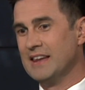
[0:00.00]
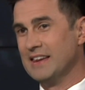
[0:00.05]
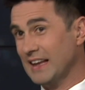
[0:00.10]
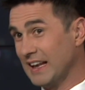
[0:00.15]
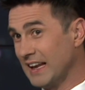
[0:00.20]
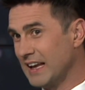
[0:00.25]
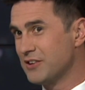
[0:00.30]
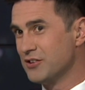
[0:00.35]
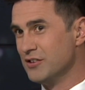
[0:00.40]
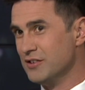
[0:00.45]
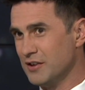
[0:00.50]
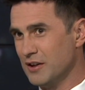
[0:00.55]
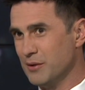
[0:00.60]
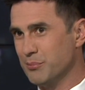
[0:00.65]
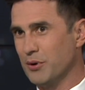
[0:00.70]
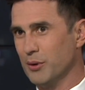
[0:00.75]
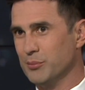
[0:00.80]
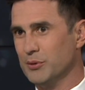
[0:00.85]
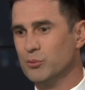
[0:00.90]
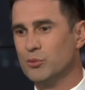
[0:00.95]
the elections are the
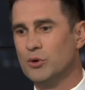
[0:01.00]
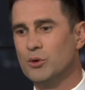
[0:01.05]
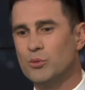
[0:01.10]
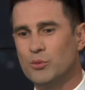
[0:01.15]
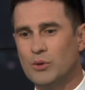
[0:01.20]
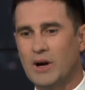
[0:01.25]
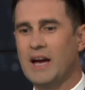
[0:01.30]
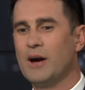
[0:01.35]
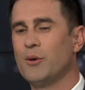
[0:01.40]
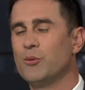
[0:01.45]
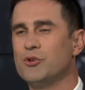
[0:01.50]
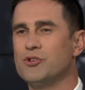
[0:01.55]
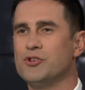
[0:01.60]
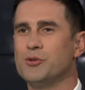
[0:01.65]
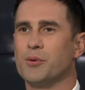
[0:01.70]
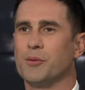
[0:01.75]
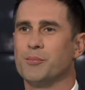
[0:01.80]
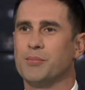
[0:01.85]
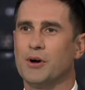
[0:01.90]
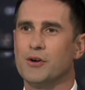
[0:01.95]
problem. Well, how would you
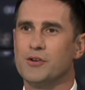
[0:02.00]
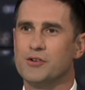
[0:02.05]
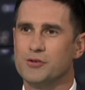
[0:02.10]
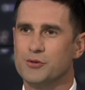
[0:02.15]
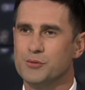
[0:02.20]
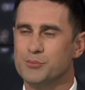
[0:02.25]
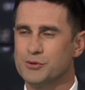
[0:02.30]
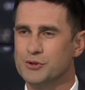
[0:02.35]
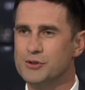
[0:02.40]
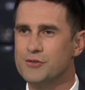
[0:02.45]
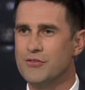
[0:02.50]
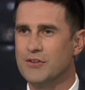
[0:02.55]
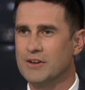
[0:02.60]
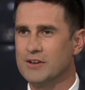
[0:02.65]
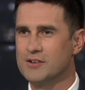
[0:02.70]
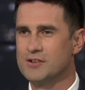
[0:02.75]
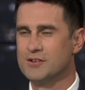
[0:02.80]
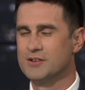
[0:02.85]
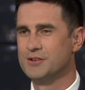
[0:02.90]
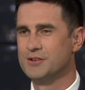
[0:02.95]
propose to improve things?